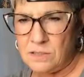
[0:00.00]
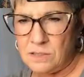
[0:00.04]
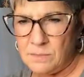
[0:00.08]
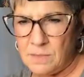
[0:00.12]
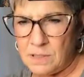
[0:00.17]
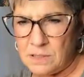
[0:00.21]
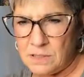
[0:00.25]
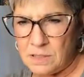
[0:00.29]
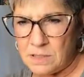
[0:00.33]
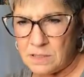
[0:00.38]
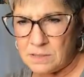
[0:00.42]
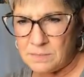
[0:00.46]
so
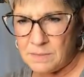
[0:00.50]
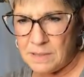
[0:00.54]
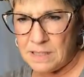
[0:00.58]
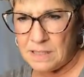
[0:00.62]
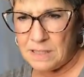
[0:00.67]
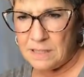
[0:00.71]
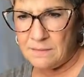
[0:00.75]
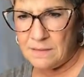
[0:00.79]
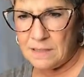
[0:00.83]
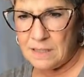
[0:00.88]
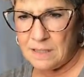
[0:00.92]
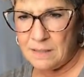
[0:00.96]
much for
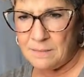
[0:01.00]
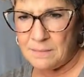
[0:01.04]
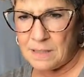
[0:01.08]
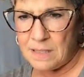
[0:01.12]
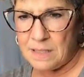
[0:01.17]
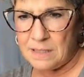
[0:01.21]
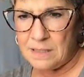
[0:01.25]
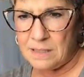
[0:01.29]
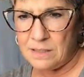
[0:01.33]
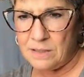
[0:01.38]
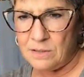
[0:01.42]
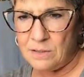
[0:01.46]
explaining everything. I'm
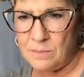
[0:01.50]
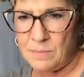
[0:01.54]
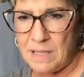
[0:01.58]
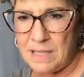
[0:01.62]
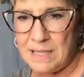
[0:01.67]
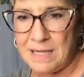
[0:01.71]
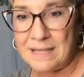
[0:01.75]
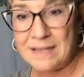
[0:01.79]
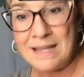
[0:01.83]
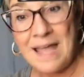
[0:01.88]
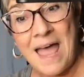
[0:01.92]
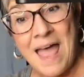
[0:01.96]
kind of new to
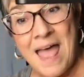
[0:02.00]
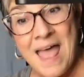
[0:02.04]
painting.